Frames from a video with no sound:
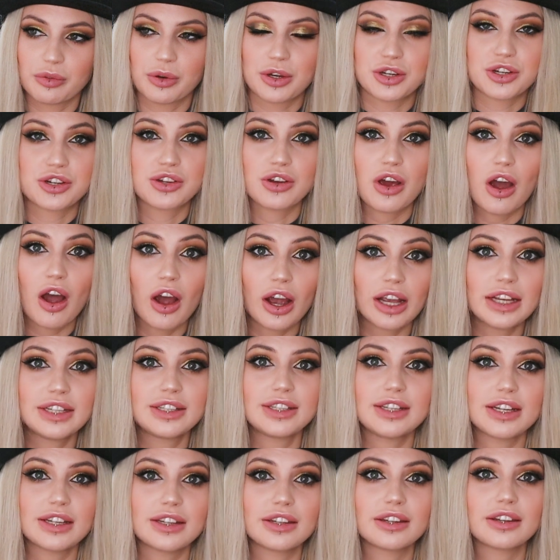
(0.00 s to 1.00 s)
which I
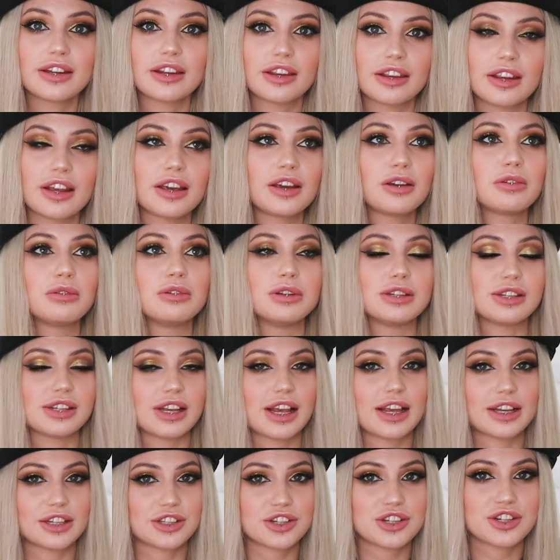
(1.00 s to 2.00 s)
didn't think was
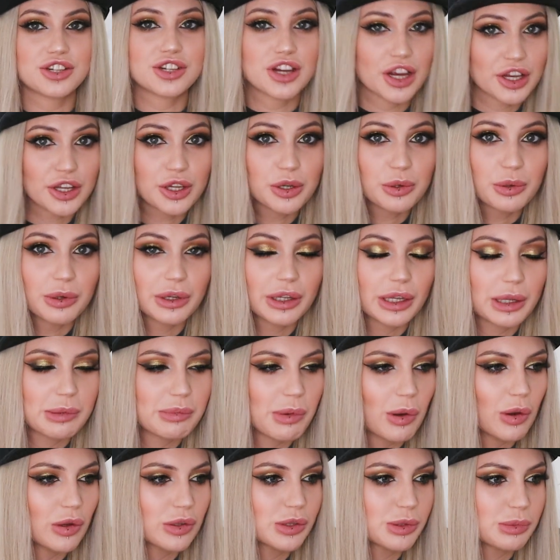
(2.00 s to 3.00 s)
genuinely
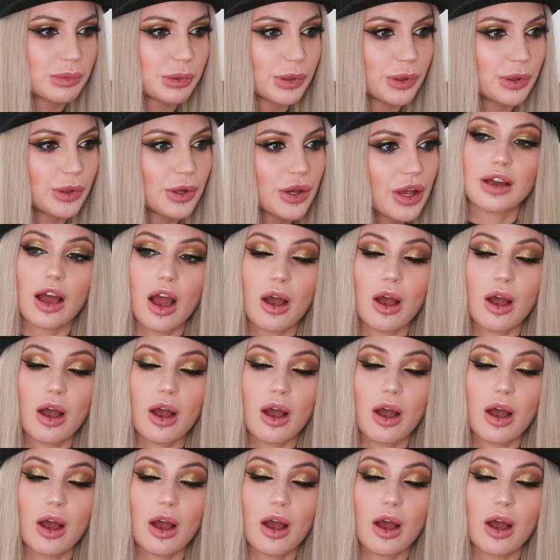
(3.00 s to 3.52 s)
possible.